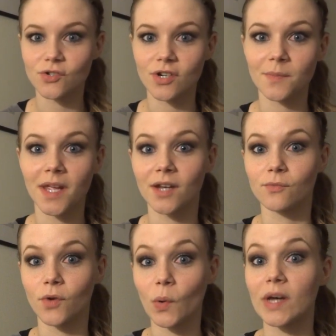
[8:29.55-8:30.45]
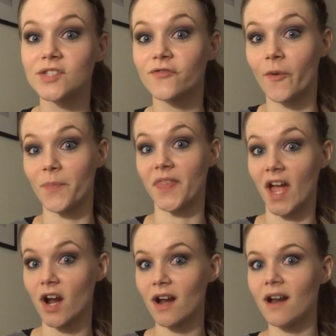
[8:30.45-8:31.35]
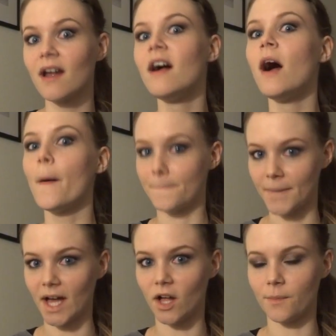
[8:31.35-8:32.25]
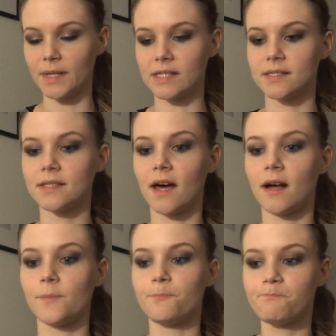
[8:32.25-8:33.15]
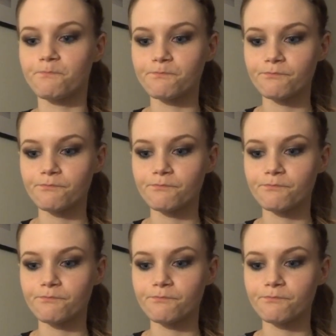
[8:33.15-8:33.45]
streaming and request from there, by all means. Um,